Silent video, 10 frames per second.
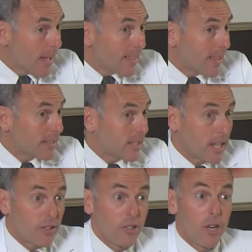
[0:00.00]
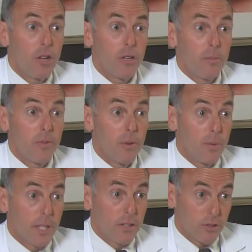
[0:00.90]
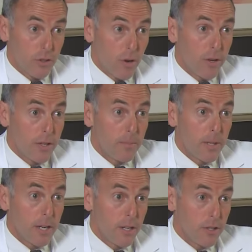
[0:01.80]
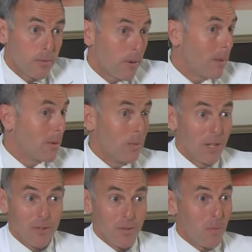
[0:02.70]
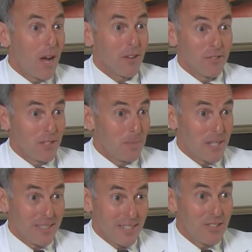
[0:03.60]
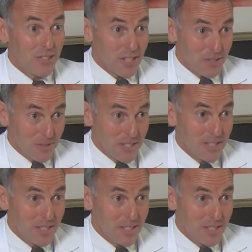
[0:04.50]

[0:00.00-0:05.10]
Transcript: I'd like to get to know you before we get started, but I know you're probably wondering why your GP did send you in.